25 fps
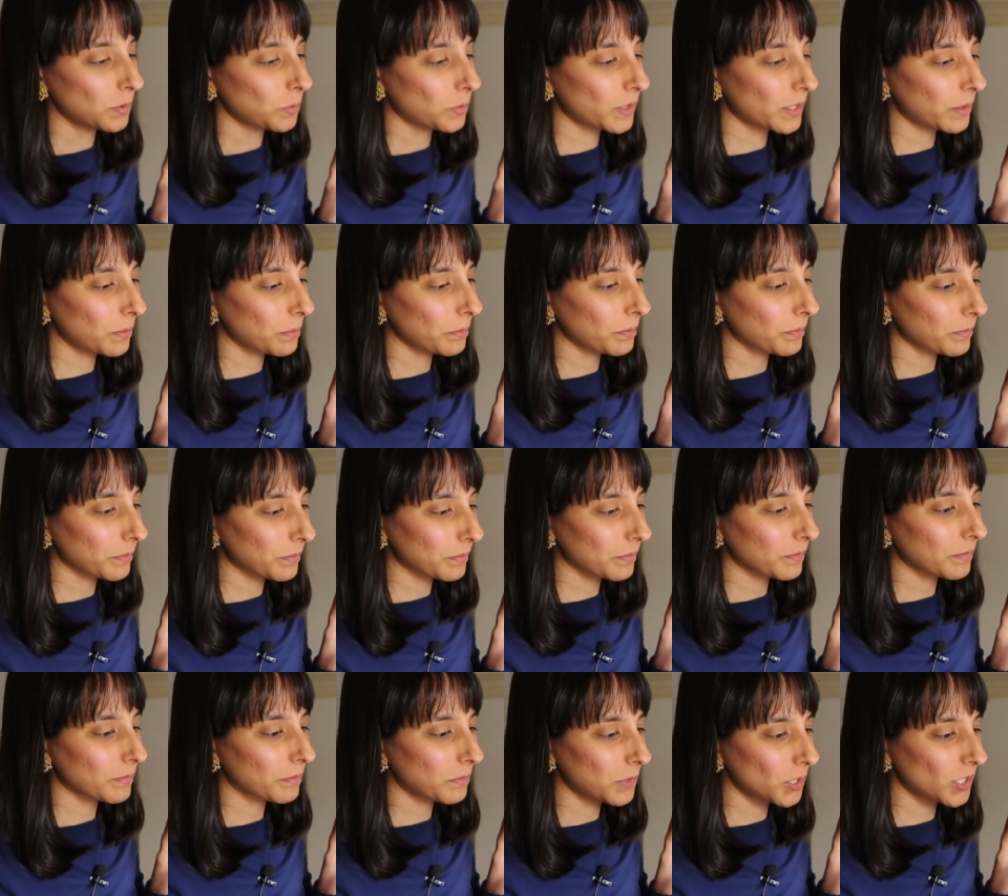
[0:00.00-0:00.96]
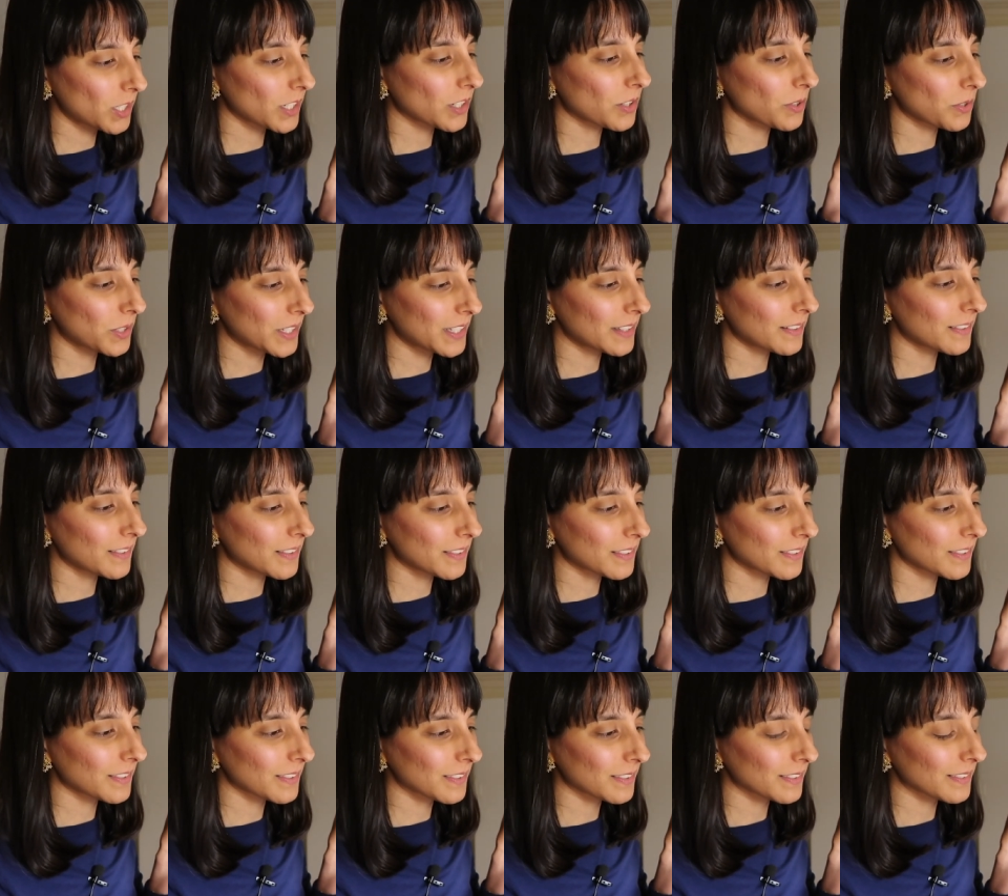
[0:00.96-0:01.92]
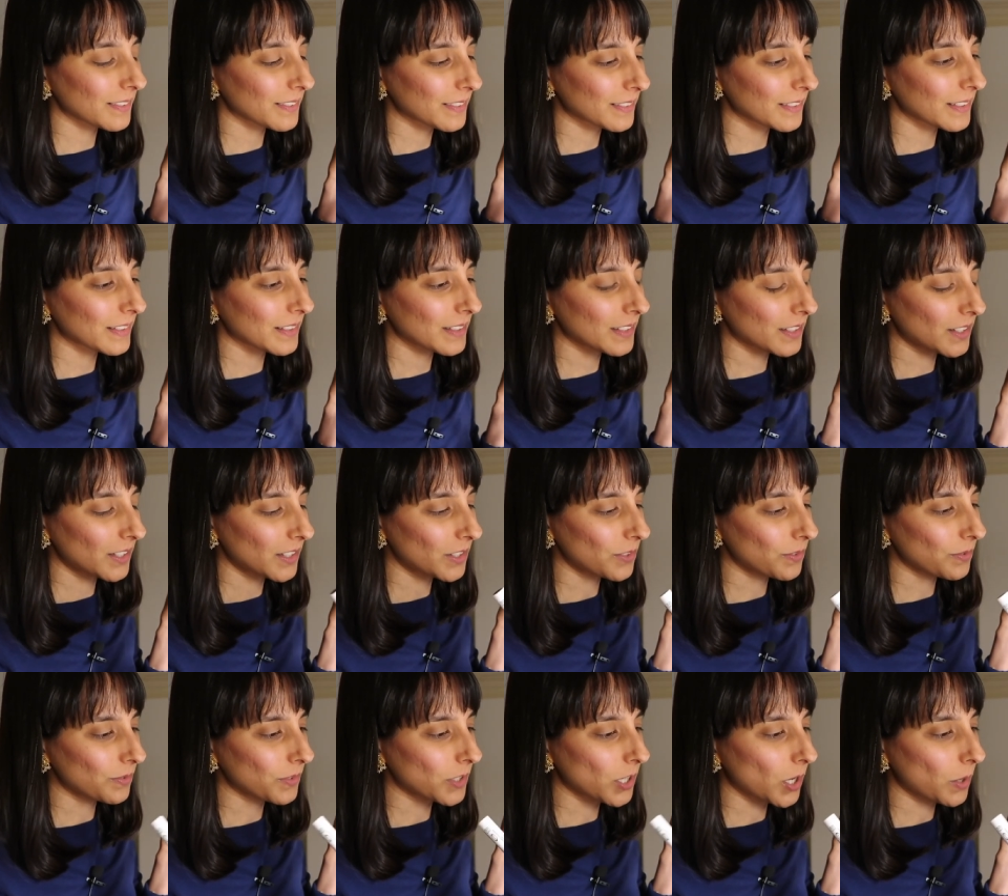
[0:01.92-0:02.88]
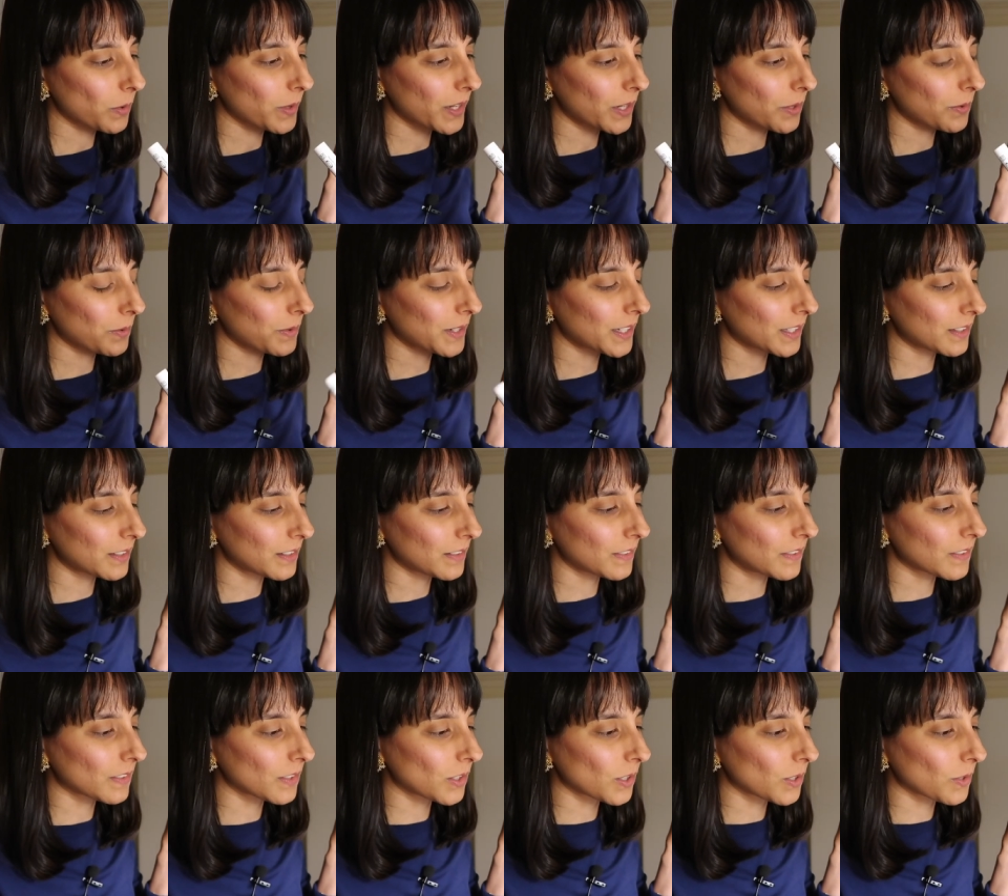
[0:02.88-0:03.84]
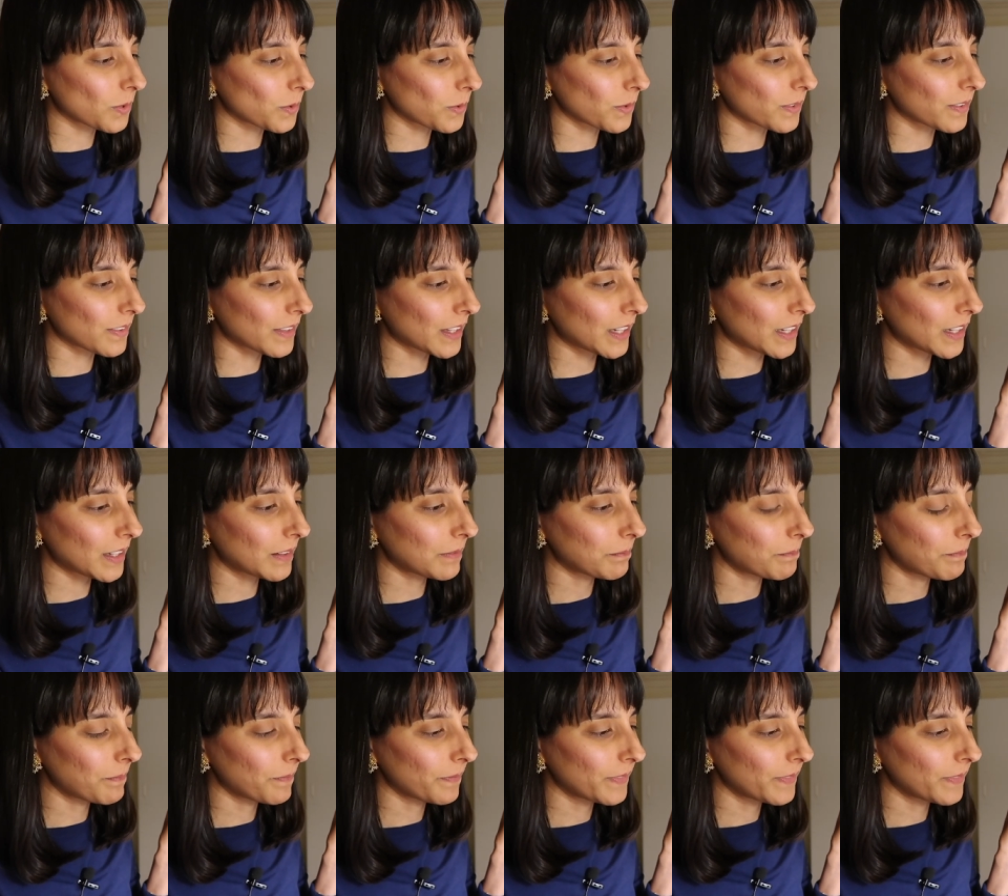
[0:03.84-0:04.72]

while Mercury is kind of going around in circles there.